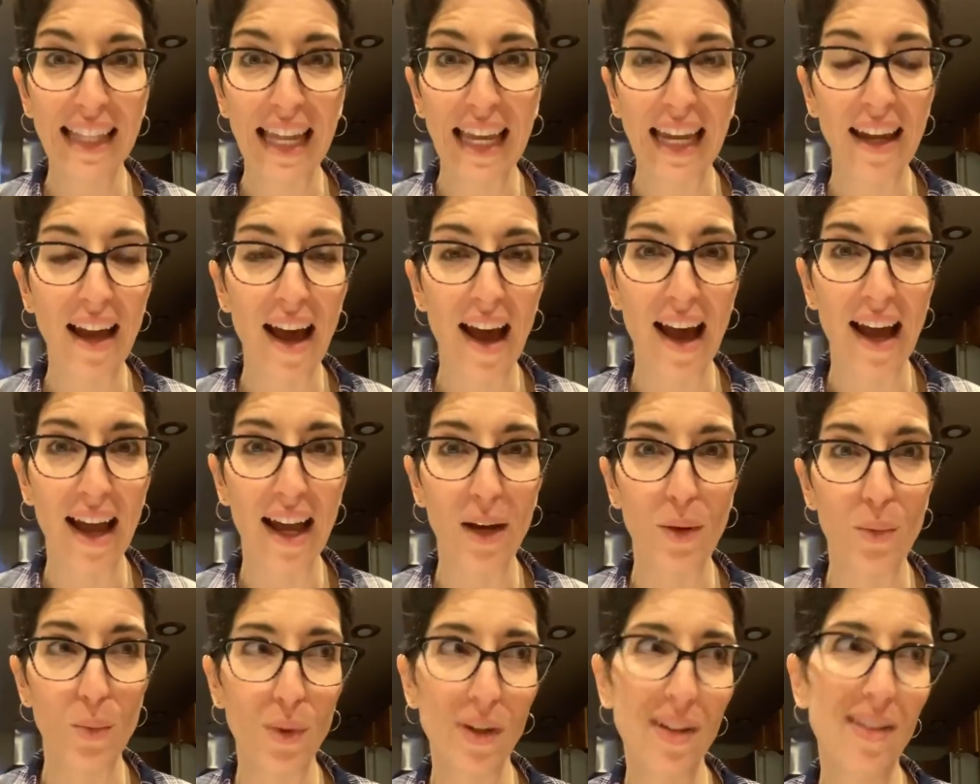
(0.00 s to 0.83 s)
Like,
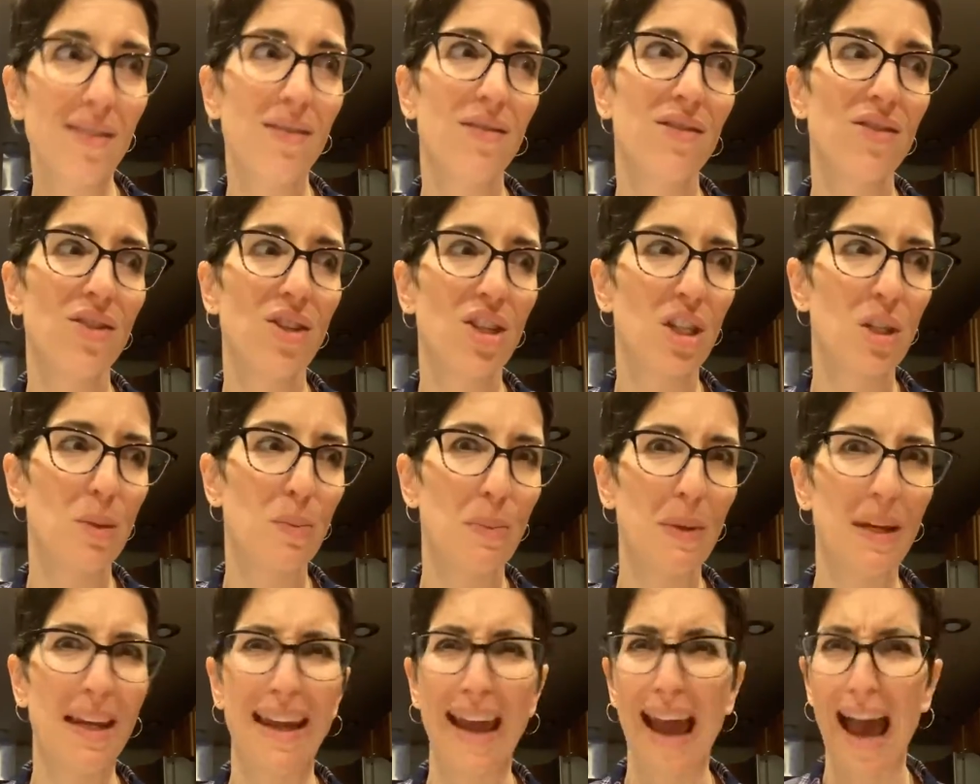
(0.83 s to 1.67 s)
I wouldn't
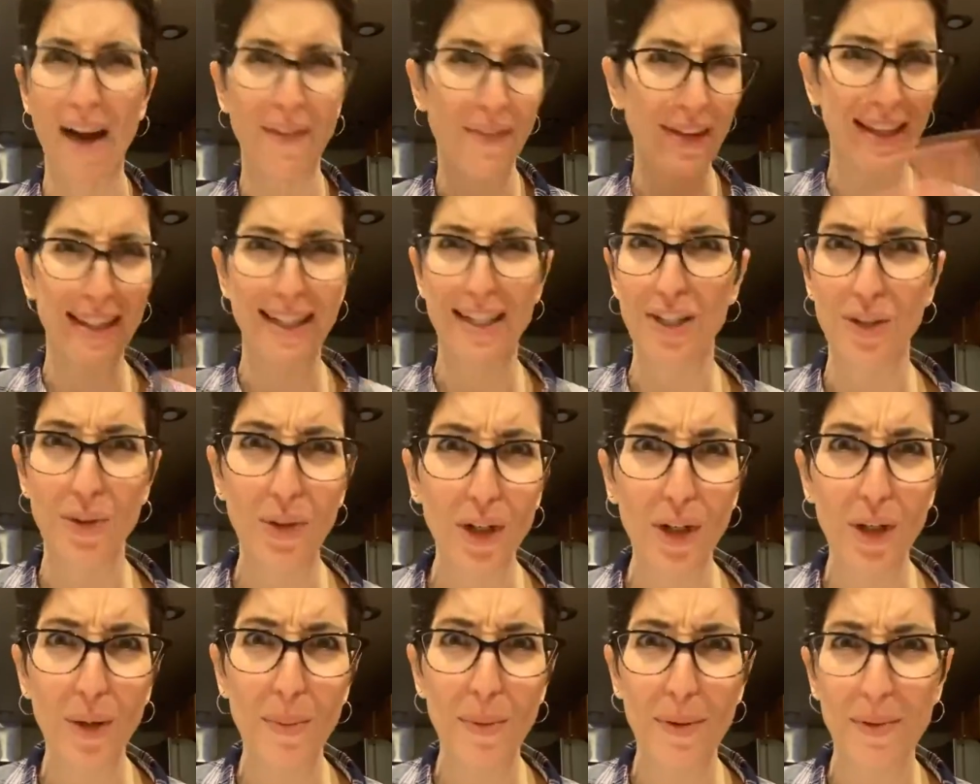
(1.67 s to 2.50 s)
just be having this
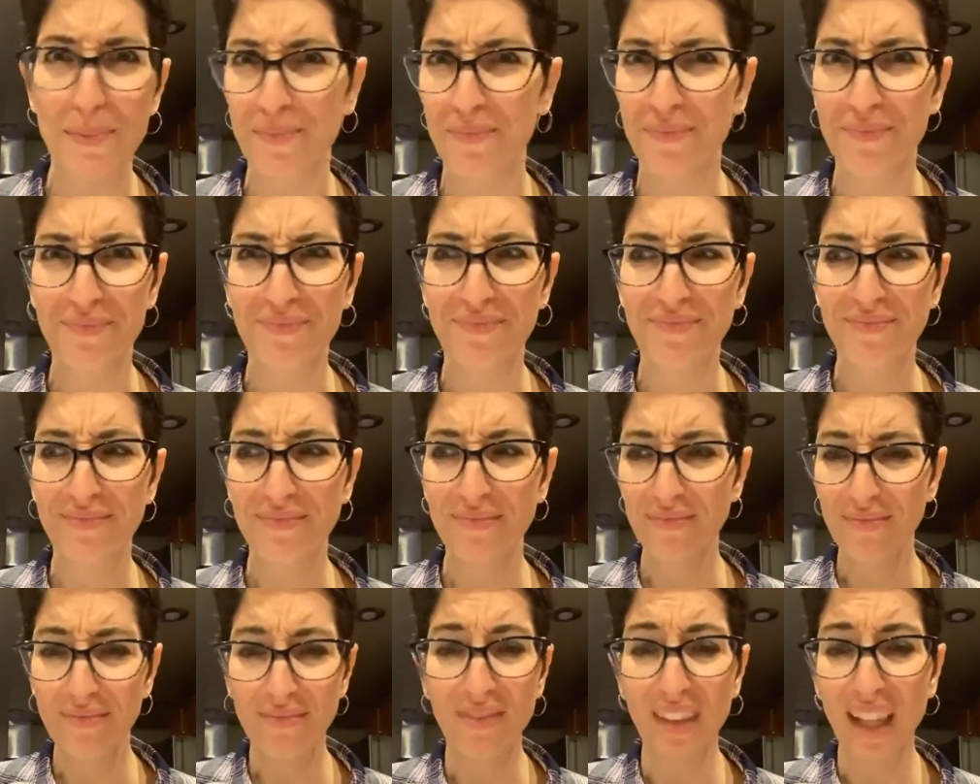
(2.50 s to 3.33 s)
group
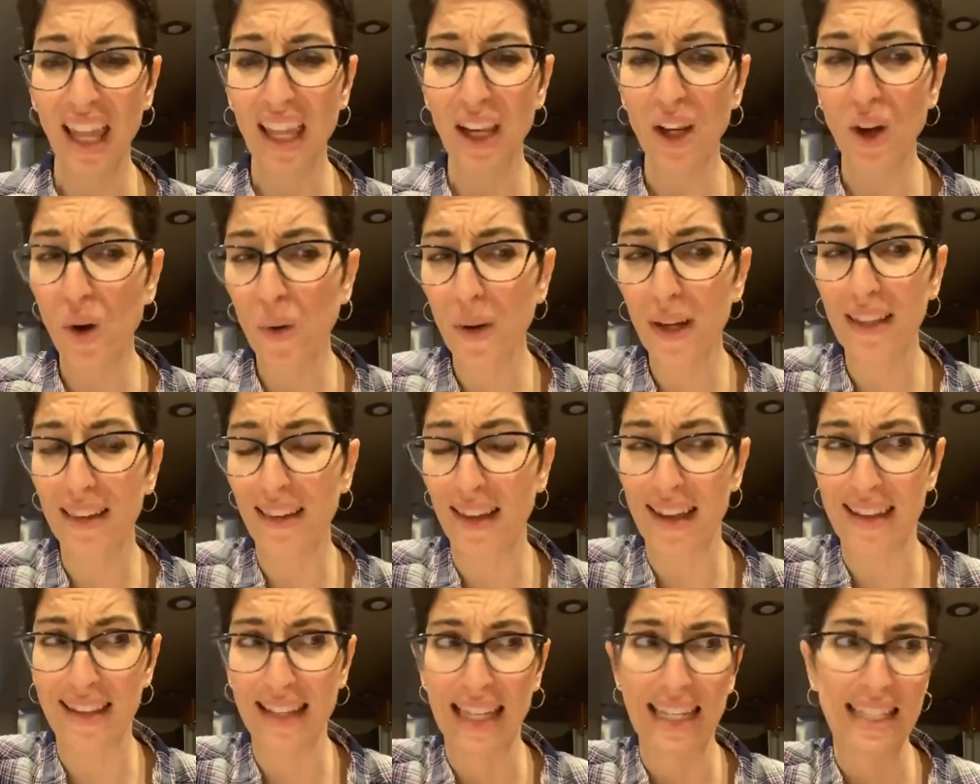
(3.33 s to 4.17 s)
and going
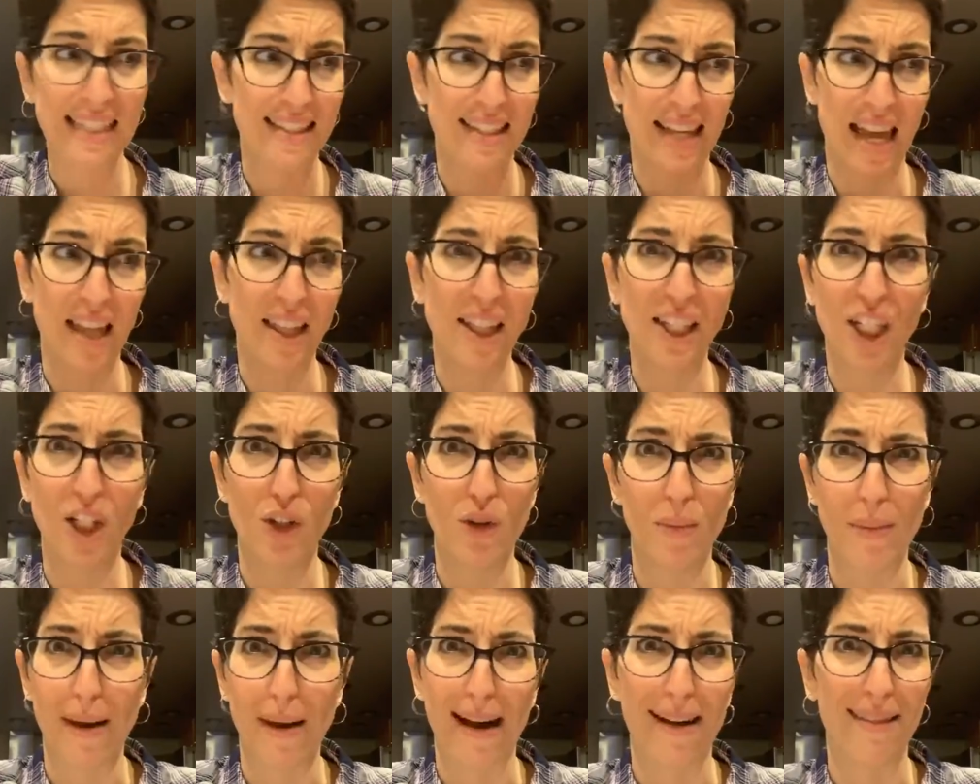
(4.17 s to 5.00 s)
and like telling
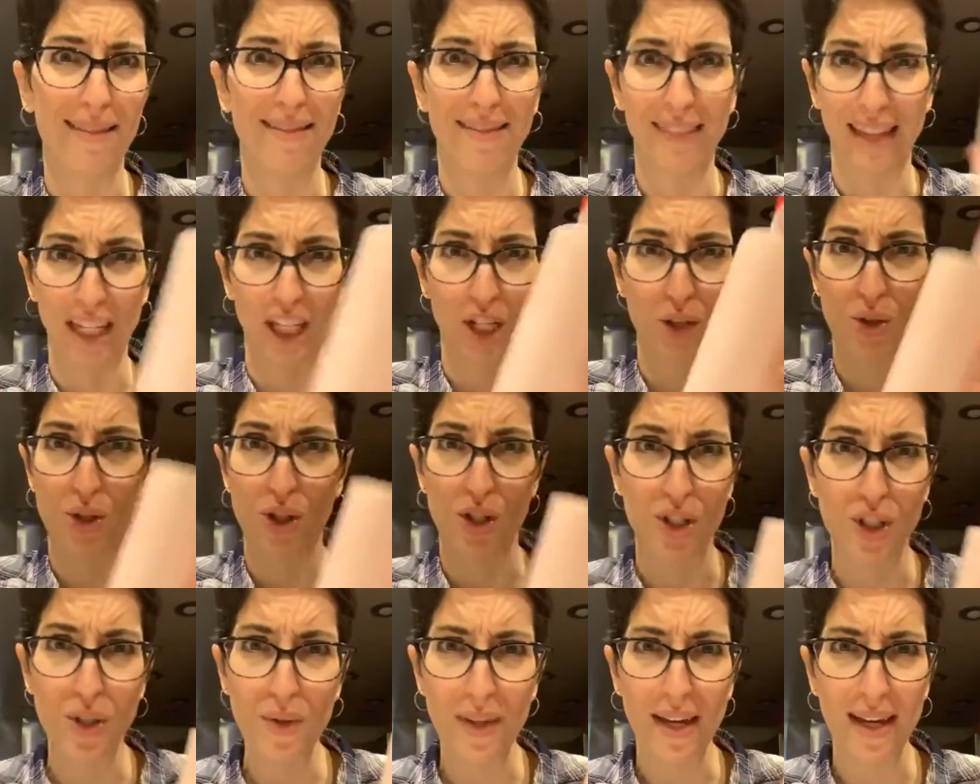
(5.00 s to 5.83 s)
you about like you
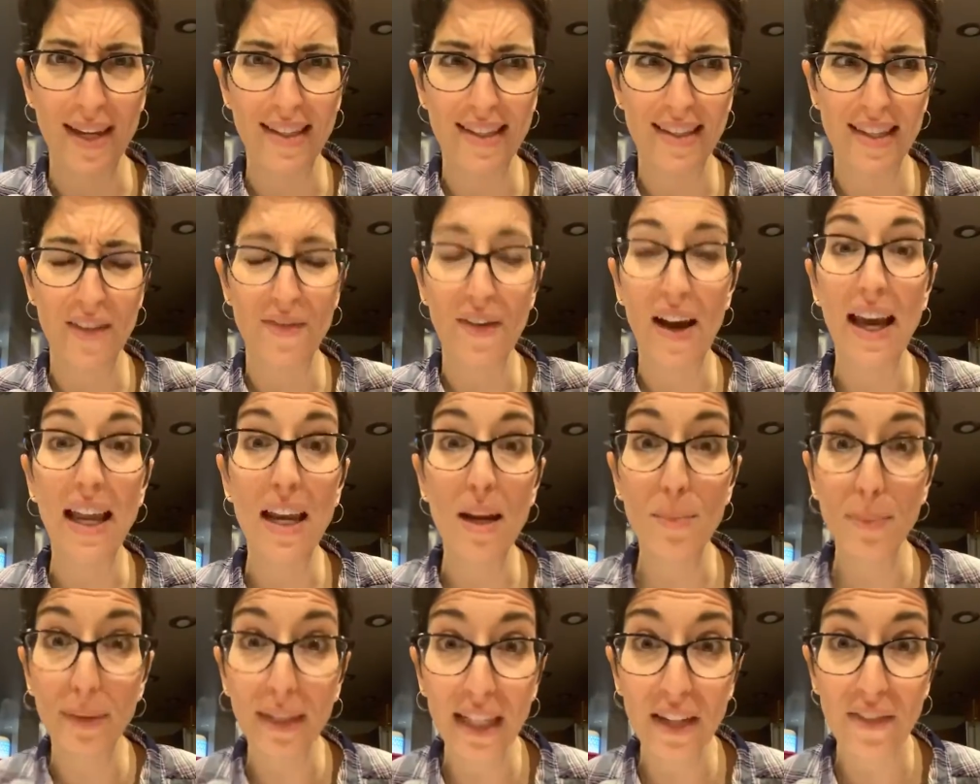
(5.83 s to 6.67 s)
should do this if I
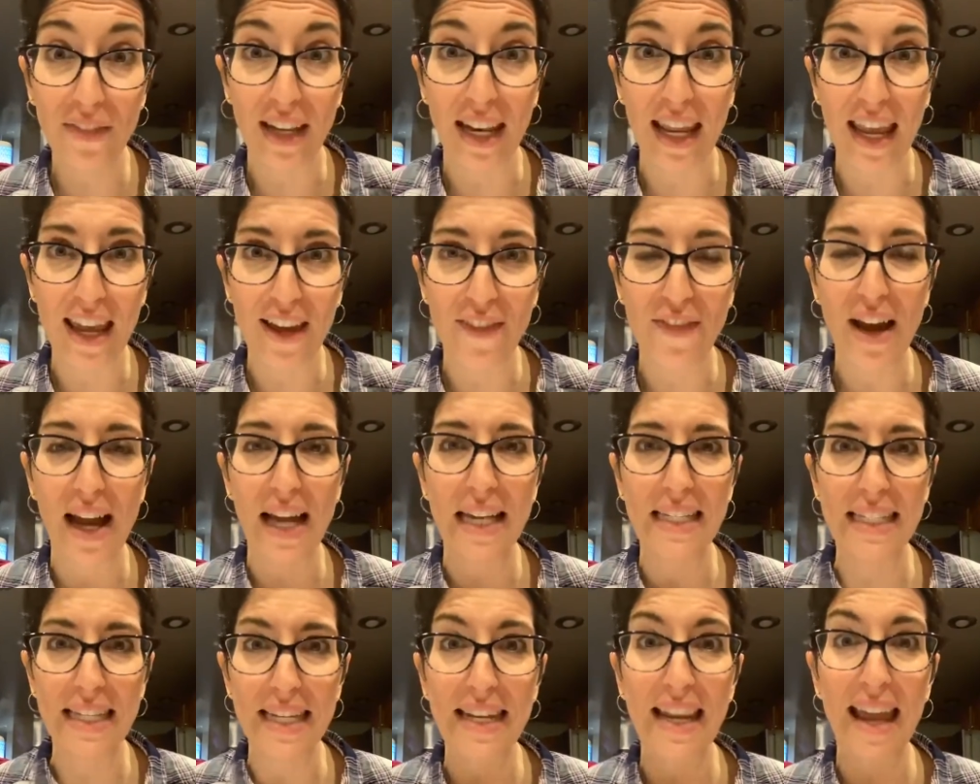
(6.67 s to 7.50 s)
didn't believe in it, if I
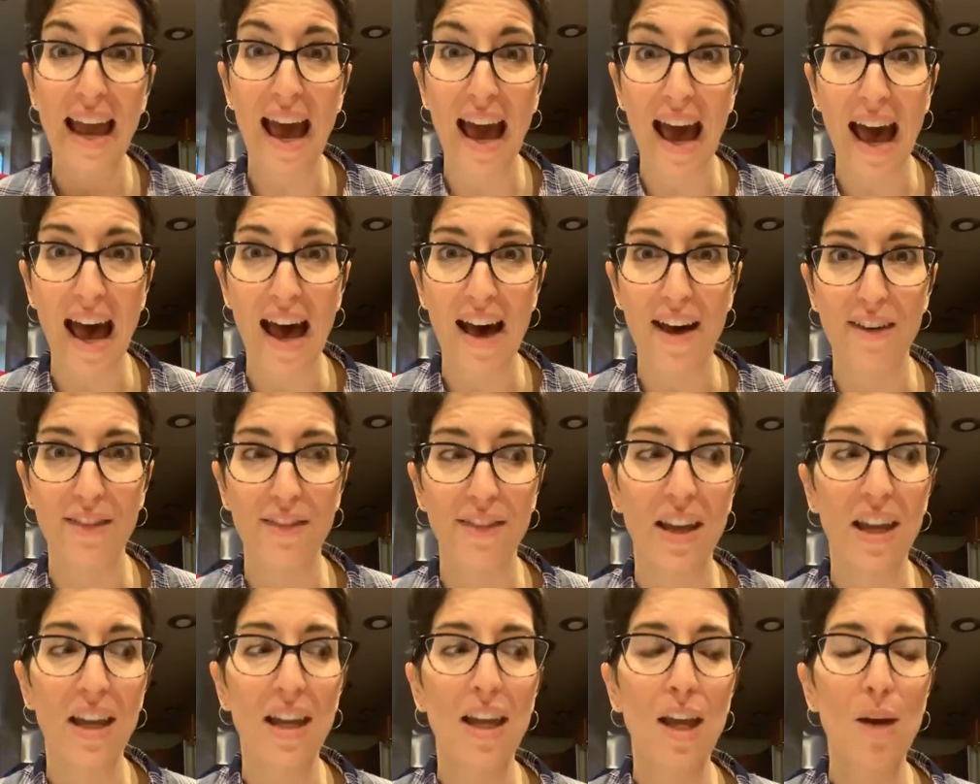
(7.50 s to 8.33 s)
didn't have
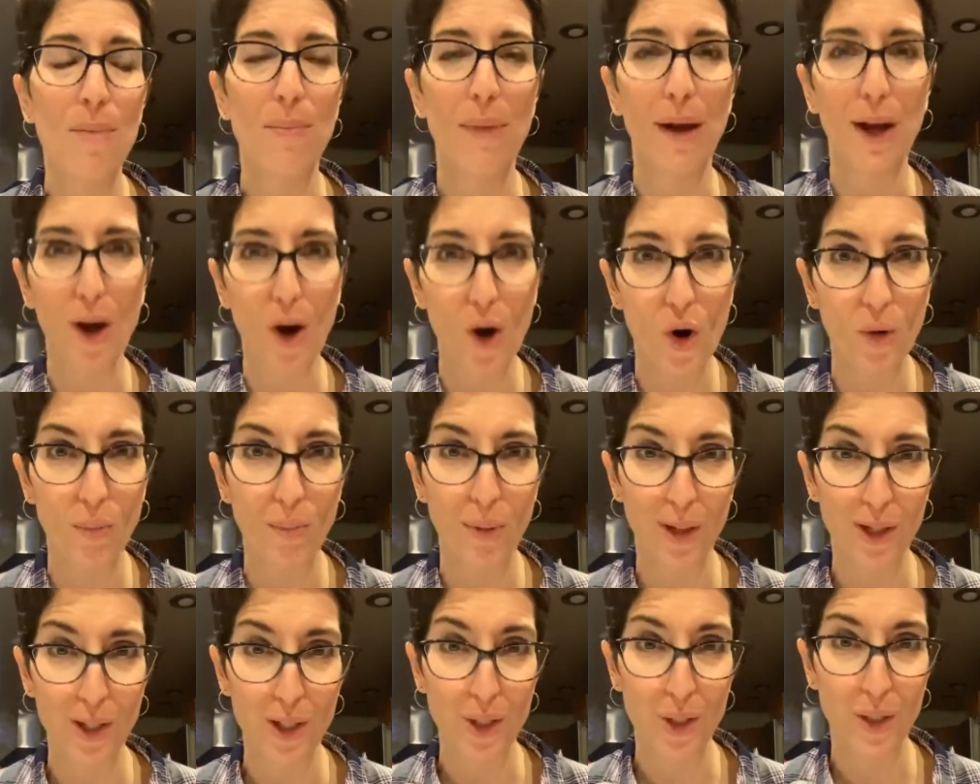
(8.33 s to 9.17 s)
my own
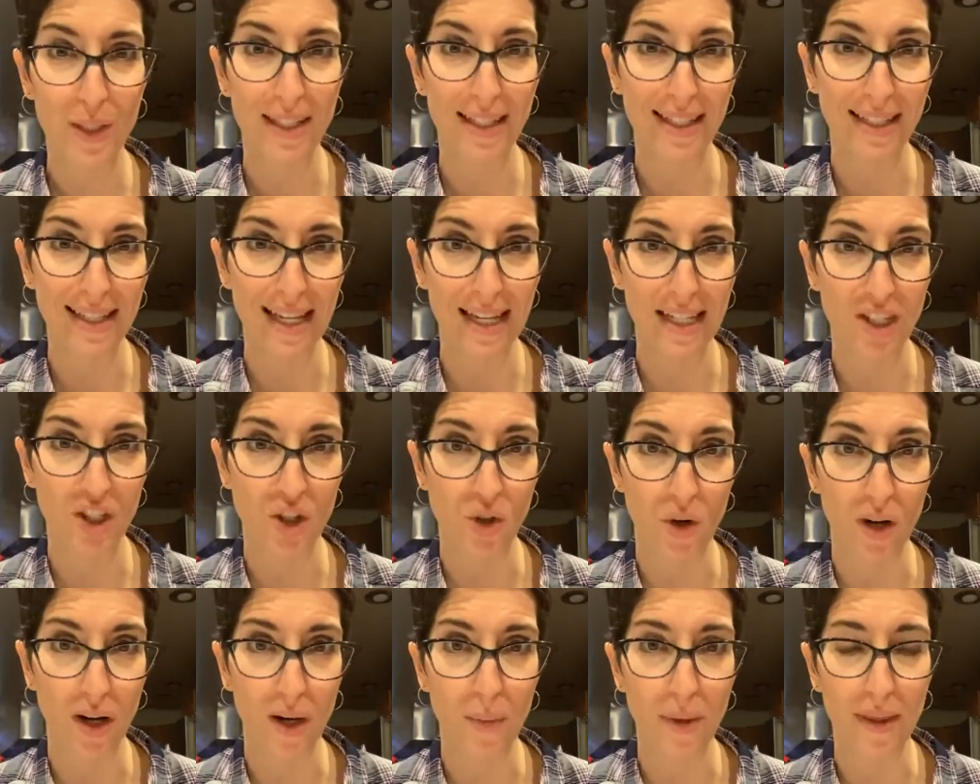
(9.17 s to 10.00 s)
personal success
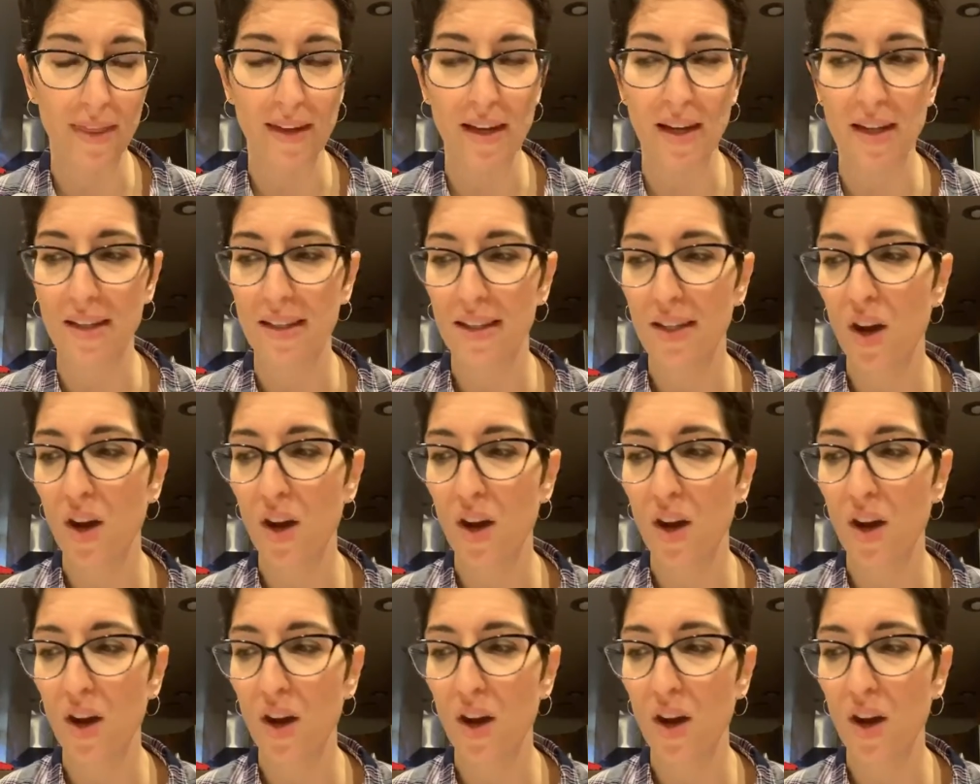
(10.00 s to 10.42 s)
story with it.